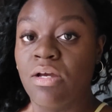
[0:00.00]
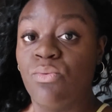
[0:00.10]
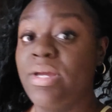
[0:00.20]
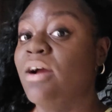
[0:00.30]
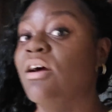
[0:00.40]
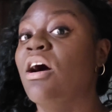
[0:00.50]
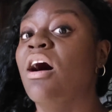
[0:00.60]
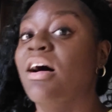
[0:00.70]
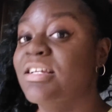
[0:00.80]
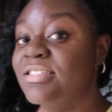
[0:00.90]
We are
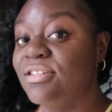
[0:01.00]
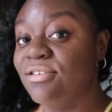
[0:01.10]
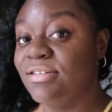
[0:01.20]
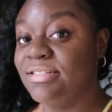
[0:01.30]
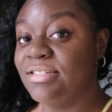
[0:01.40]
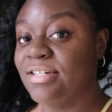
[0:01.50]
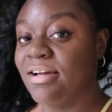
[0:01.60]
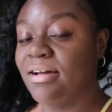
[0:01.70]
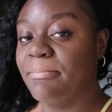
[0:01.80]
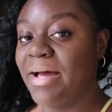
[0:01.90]
also going to
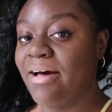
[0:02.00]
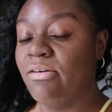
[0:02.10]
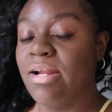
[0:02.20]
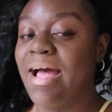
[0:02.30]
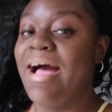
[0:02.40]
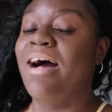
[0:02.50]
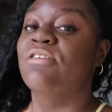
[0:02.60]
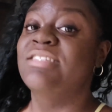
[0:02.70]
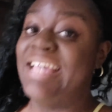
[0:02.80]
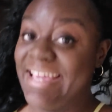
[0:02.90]
talk about how
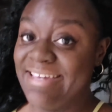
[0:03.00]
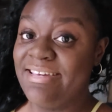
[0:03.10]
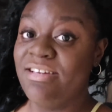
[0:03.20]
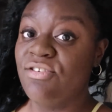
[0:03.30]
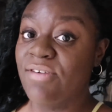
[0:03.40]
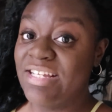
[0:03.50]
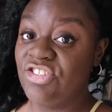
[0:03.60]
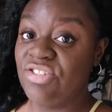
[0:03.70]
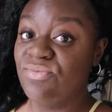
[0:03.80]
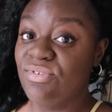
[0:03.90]
taking
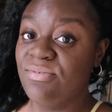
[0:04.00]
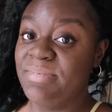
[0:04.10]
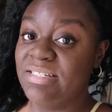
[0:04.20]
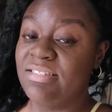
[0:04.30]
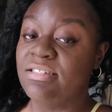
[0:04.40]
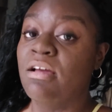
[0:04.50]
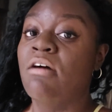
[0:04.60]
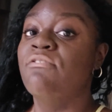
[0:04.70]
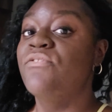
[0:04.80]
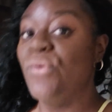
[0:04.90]
Gretchen Rubin's
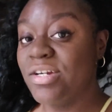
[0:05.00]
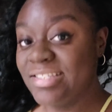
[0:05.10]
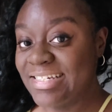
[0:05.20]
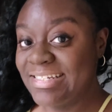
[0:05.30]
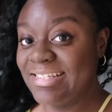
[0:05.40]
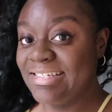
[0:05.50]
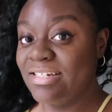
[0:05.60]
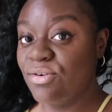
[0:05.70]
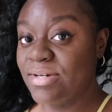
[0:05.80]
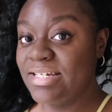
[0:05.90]
4 Tendencies
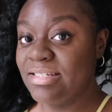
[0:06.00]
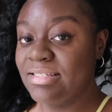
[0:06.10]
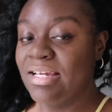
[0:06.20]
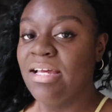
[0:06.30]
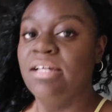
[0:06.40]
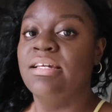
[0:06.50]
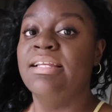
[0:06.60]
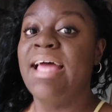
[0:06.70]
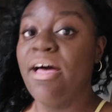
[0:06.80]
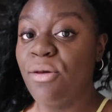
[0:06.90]
Quiz can
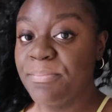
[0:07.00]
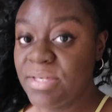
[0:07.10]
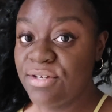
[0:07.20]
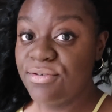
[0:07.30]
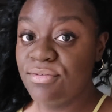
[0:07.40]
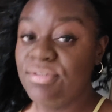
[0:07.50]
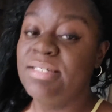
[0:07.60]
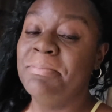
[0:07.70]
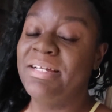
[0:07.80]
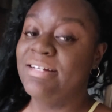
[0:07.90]
help you
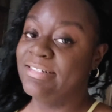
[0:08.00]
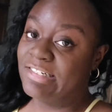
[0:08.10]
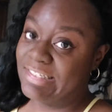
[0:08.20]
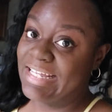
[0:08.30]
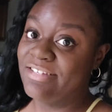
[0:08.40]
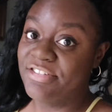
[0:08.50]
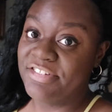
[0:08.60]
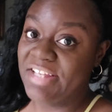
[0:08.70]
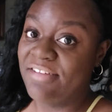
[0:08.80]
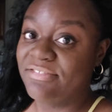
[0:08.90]
to better understand
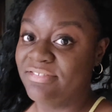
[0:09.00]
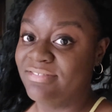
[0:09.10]
yourself.